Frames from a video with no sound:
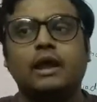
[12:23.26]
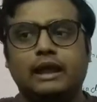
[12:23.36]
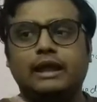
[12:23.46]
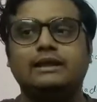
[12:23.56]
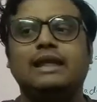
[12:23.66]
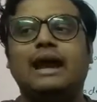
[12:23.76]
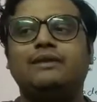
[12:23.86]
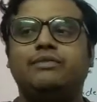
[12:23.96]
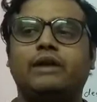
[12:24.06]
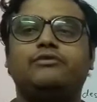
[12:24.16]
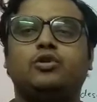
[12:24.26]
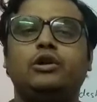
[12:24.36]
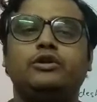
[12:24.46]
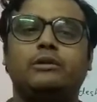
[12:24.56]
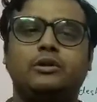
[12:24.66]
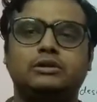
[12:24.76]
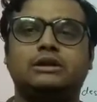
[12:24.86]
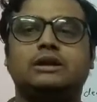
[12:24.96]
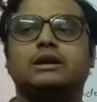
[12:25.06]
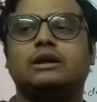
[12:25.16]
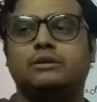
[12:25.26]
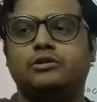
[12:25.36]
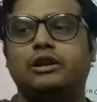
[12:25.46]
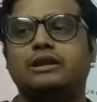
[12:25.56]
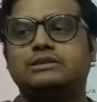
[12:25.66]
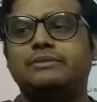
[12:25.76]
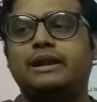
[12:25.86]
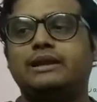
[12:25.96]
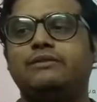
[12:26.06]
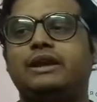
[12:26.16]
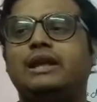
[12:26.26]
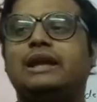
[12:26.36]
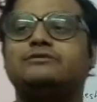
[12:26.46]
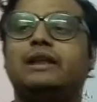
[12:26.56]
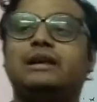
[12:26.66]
In that, we have told you about the communalism activity as well